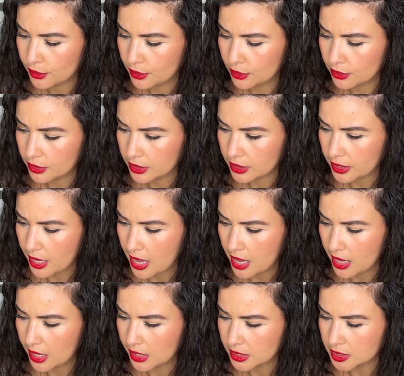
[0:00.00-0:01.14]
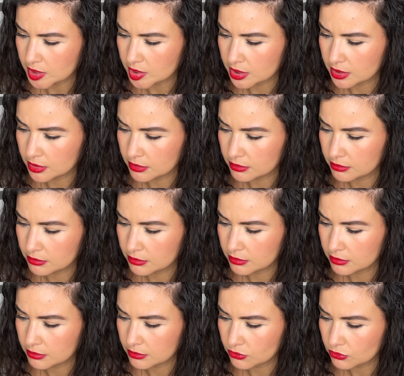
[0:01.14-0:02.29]
look as
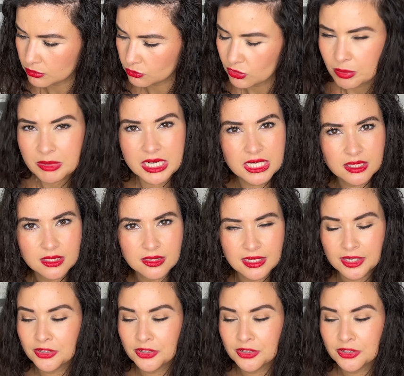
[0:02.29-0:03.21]
reminiscent.